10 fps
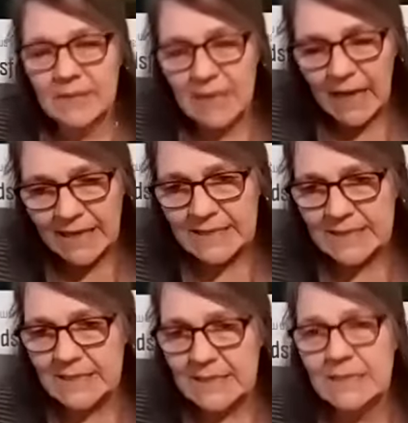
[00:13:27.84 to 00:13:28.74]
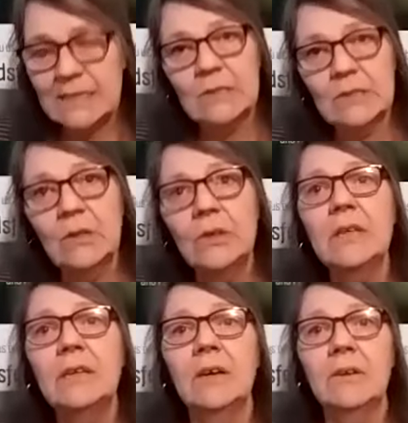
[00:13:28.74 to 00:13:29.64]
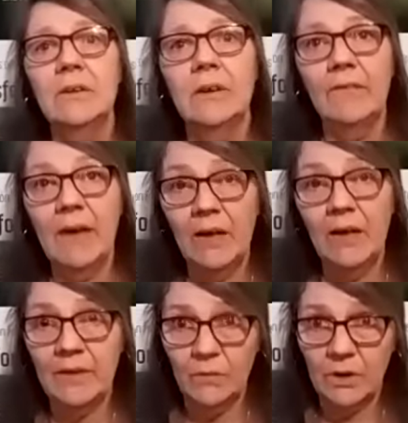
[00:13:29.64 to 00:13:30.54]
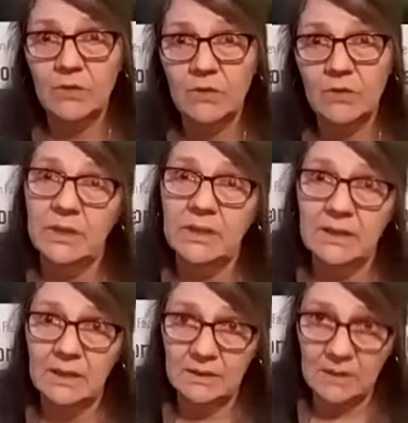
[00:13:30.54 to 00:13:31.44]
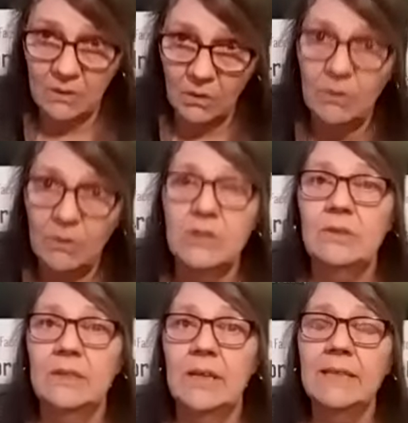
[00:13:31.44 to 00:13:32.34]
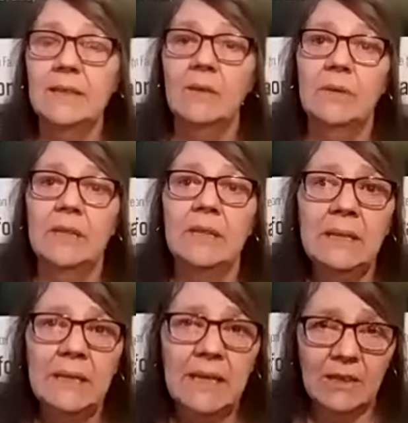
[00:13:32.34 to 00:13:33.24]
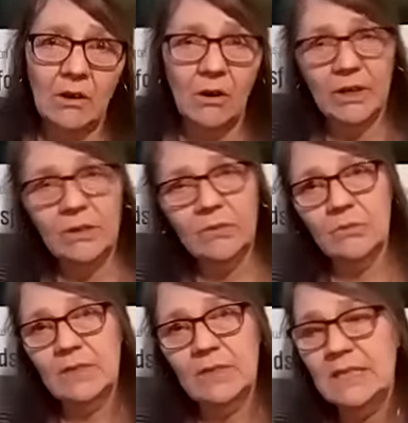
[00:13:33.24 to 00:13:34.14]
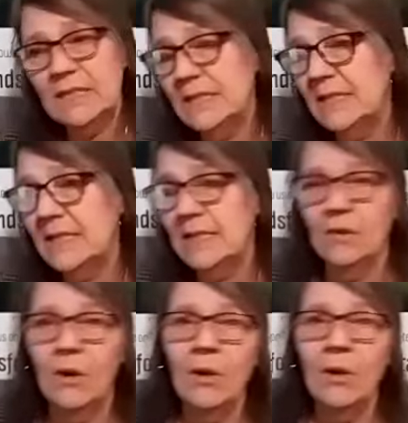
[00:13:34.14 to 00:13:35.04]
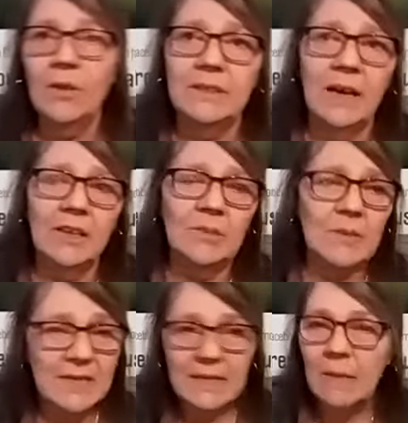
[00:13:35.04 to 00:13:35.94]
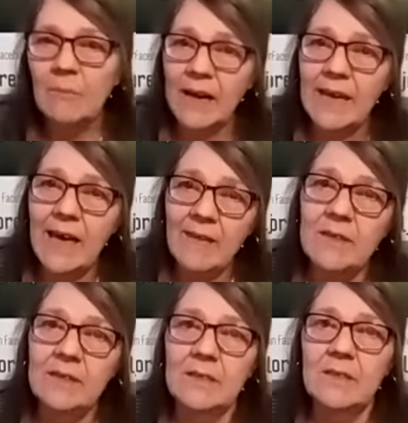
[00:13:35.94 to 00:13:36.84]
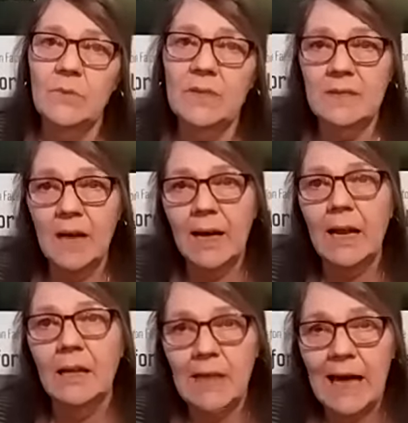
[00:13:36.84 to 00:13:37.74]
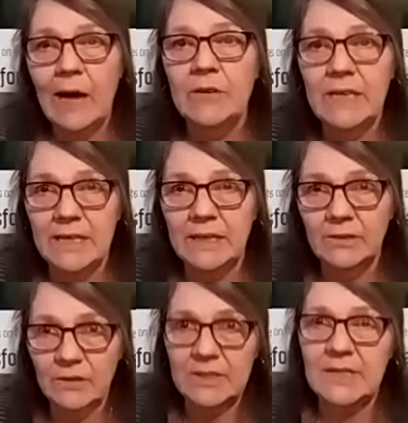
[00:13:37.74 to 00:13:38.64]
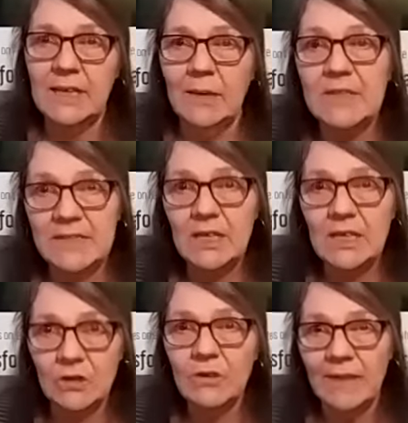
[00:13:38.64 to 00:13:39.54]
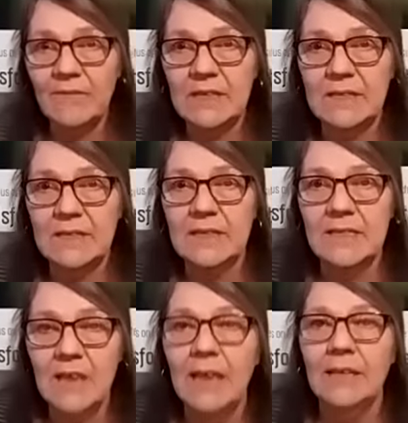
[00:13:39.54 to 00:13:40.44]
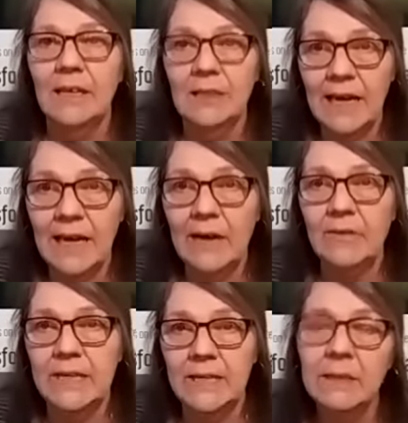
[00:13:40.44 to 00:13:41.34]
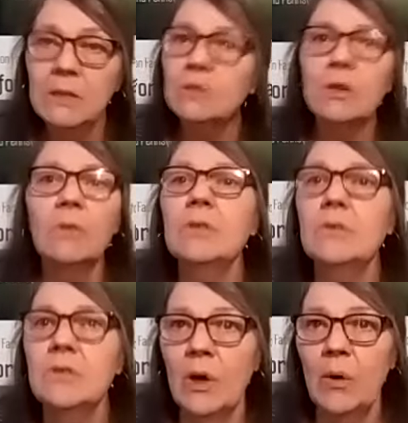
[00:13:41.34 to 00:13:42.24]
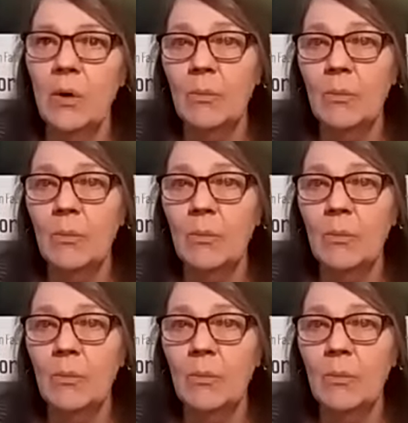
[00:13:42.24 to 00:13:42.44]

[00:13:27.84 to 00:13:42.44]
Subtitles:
I see this as a cookie cutter of how they worked with the coal issue that I dealt with and going through the EEC and all of the documents. My evidence was not allowed in. Christy, I'm seeing your evidence is not allowed in. Don't lose hope.